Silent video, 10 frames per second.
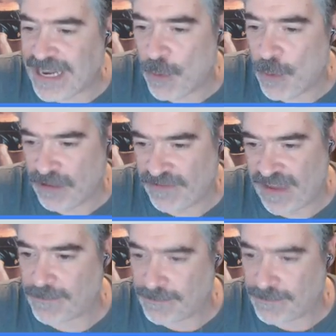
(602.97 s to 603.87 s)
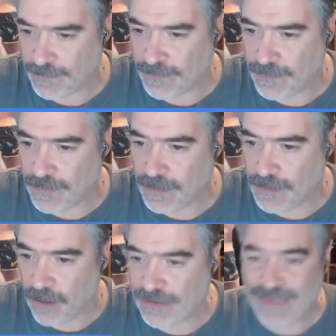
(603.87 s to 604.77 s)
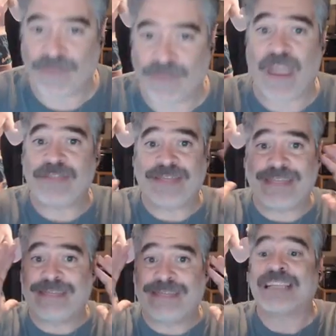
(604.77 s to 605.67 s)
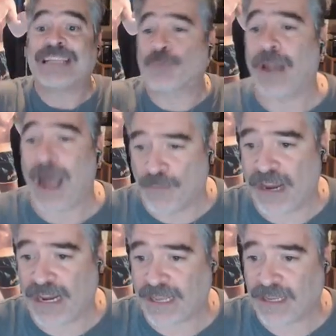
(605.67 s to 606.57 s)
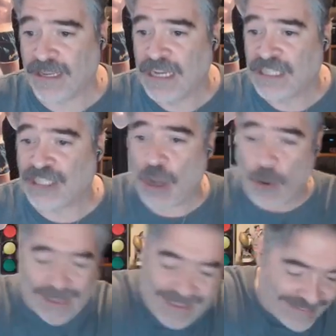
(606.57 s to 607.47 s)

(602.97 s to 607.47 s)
Hall of Fame. Okay, that's what I'm reading. So he's